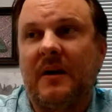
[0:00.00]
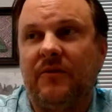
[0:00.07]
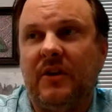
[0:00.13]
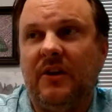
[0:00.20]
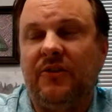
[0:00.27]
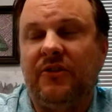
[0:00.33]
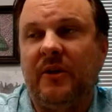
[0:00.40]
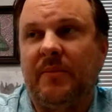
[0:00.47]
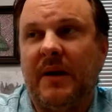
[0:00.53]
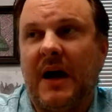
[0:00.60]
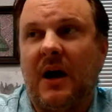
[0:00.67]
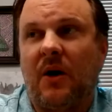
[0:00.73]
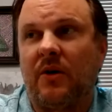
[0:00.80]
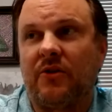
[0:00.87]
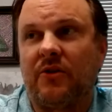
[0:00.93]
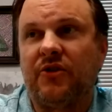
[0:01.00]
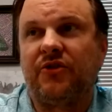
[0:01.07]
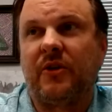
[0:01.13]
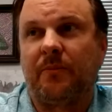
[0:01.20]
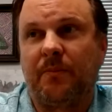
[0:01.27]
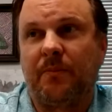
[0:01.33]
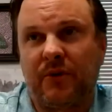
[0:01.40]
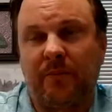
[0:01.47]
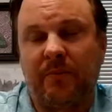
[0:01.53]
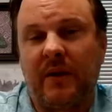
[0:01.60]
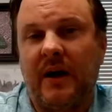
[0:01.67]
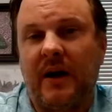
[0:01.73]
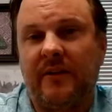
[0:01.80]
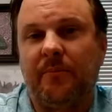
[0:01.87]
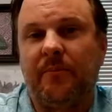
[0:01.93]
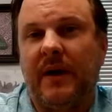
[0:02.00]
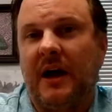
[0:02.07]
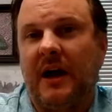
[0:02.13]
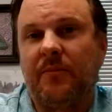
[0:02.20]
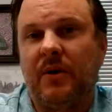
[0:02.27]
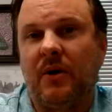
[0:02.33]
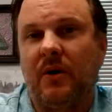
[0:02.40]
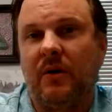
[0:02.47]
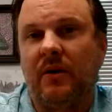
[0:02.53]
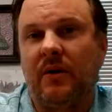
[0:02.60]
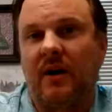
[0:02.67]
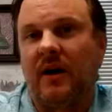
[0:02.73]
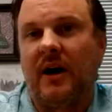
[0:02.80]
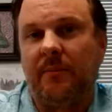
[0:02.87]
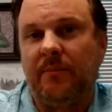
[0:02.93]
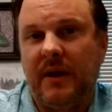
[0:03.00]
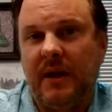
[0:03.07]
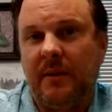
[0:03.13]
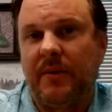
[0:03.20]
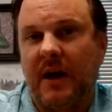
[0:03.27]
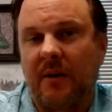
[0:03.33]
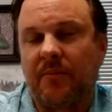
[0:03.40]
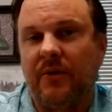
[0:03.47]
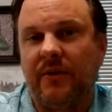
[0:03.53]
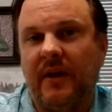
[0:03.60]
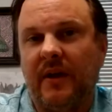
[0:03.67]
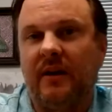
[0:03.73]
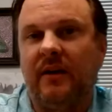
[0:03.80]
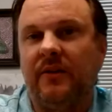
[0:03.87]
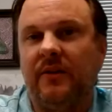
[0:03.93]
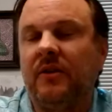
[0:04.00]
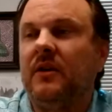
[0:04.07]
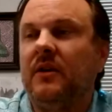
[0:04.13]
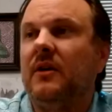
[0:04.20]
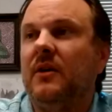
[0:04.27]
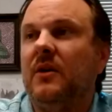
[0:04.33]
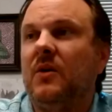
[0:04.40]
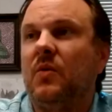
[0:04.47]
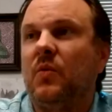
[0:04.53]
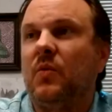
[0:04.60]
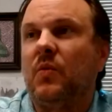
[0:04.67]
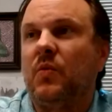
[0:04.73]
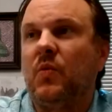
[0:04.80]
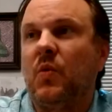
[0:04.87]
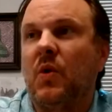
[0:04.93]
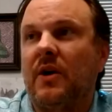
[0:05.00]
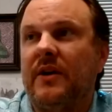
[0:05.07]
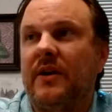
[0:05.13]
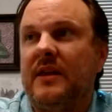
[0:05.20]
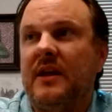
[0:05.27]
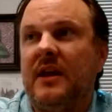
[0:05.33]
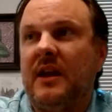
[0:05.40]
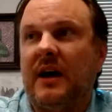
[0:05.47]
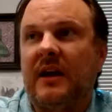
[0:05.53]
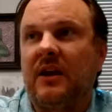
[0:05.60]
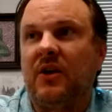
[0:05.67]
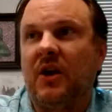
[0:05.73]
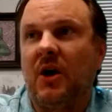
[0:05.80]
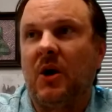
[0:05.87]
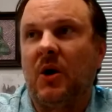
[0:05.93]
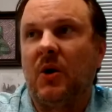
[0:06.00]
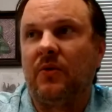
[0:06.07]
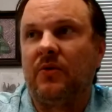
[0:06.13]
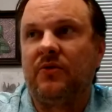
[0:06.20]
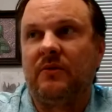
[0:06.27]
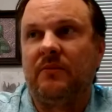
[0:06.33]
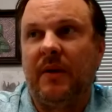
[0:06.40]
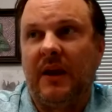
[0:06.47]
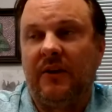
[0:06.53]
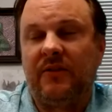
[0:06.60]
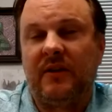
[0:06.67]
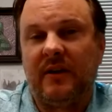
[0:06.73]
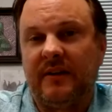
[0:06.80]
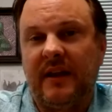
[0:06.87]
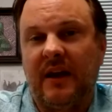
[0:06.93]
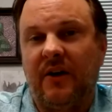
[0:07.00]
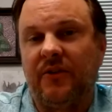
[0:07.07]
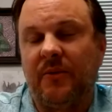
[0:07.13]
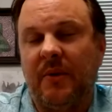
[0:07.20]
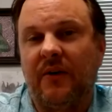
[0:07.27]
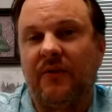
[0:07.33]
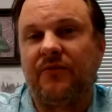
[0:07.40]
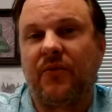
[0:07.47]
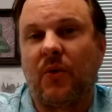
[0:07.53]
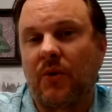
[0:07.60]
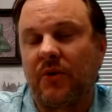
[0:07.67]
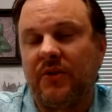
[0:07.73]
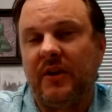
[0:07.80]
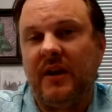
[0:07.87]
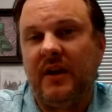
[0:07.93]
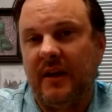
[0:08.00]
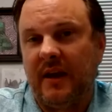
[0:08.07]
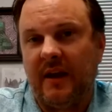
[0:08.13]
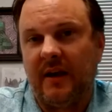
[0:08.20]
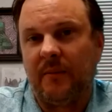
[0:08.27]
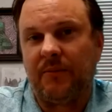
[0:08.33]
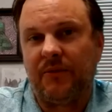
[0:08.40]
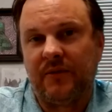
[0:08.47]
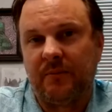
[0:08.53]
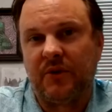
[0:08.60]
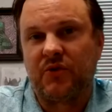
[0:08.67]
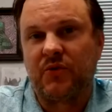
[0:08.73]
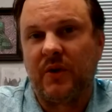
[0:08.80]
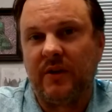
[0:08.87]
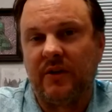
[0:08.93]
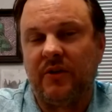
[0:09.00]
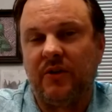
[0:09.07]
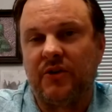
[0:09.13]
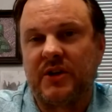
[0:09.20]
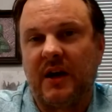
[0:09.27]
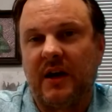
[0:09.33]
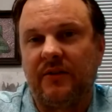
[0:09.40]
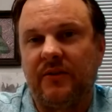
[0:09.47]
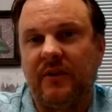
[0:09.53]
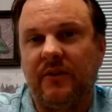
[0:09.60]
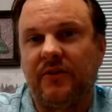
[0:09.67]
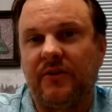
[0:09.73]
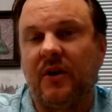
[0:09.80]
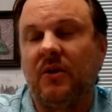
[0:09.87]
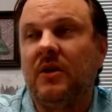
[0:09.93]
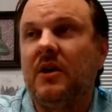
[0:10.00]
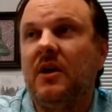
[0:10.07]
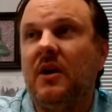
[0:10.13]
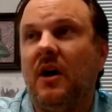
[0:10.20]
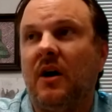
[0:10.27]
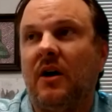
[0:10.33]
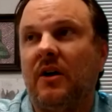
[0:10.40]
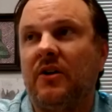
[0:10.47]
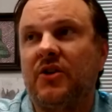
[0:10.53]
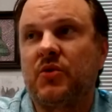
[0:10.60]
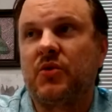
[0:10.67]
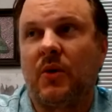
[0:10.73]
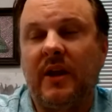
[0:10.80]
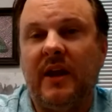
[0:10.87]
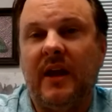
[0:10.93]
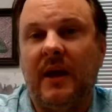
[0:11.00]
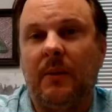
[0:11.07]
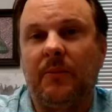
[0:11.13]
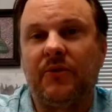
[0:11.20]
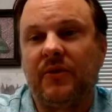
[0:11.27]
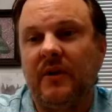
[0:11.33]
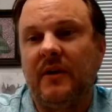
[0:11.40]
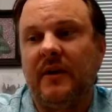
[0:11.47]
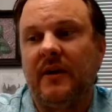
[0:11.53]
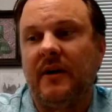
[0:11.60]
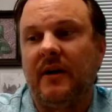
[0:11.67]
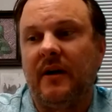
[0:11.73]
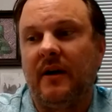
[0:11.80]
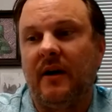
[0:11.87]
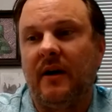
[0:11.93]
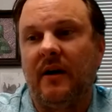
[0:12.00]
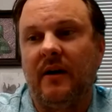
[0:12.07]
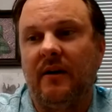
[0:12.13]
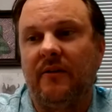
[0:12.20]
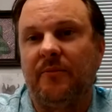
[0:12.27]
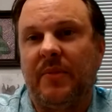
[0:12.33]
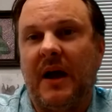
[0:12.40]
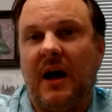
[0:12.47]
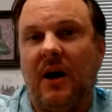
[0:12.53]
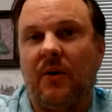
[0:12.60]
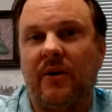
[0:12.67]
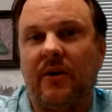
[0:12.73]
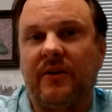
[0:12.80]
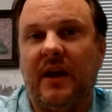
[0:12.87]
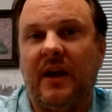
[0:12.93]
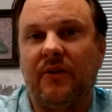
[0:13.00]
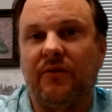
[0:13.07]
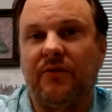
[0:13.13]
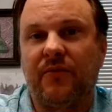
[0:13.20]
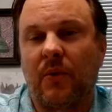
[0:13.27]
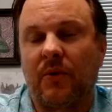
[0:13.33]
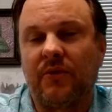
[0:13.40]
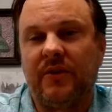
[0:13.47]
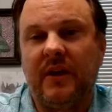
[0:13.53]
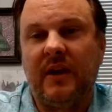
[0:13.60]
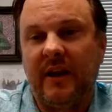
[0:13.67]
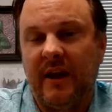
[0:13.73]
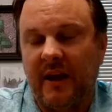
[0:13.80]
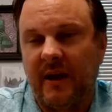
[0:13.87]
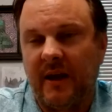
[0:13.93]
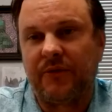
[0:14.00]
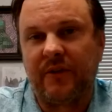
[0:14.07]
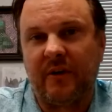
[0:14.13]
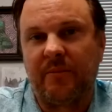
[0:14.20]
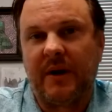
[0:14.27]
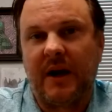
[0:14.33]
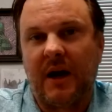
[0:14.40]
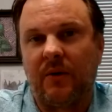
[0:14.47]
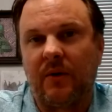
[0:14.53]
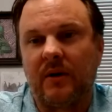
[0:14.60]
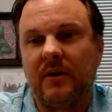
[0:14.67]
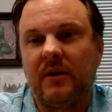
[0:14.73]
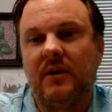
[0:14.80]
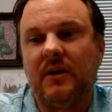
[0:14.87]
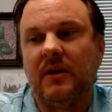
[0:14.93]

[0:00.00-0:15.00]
of DC power just to supply the backbone, our IP backbone, that is, where then I can go basically down to about 14 amps between the 2 chassis. So 120 amps of power down to 14 amps of power.